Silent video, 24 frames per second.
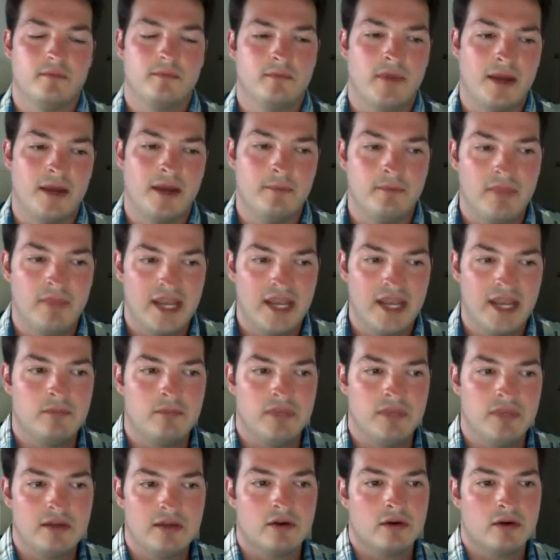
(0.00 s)
My main
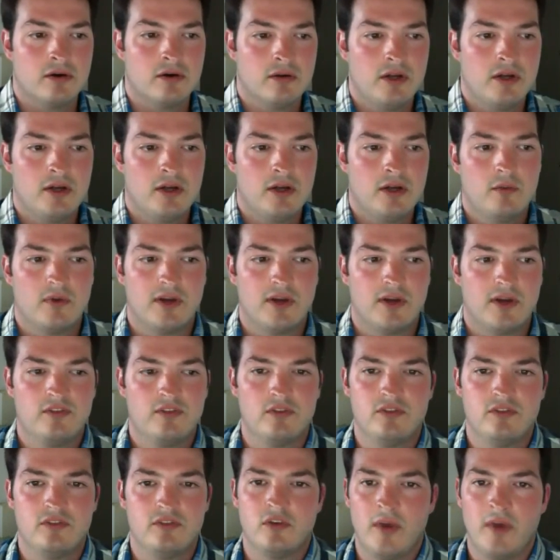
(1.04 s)
meal when I was
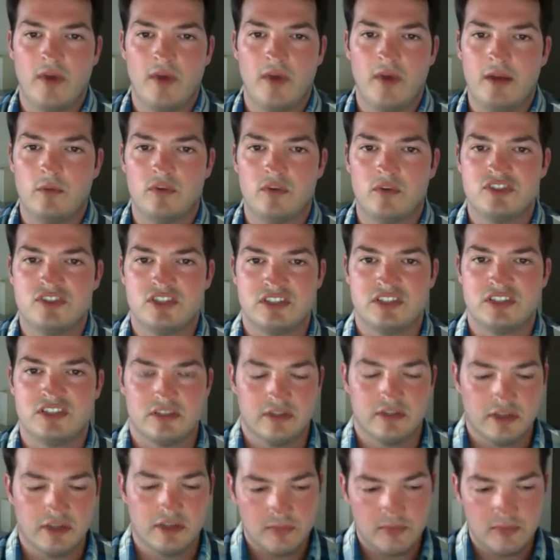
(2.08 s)
losing weight was just
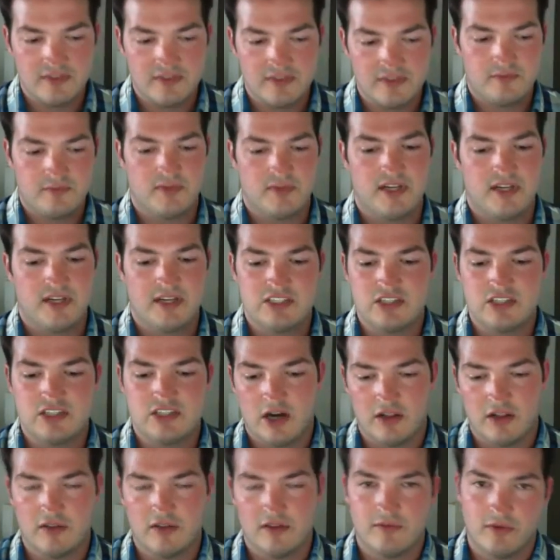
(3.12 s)
a little bit of spinach,
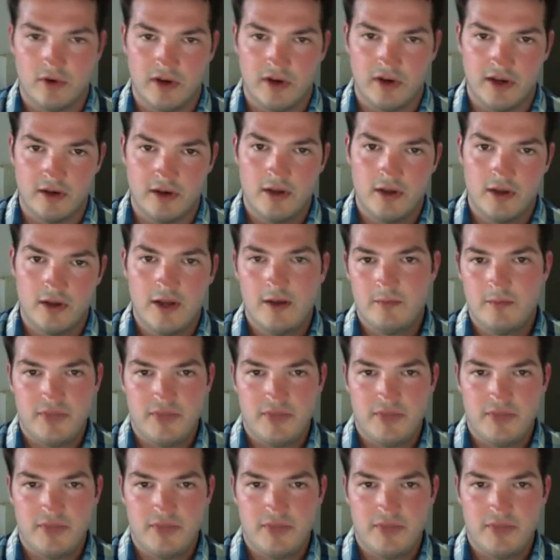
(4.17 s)
olive oil,